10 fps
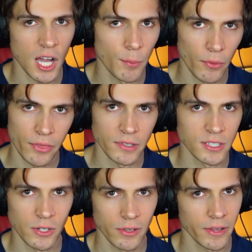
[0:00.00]
a couple
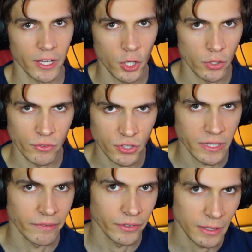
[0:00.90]
things here and there that could have just
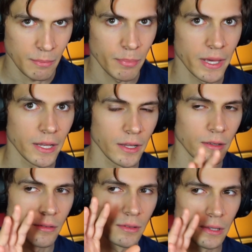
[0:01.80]
definitely been
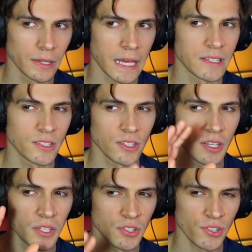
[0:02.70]
less
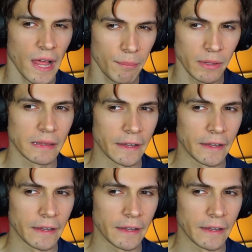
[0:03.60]
sloppy.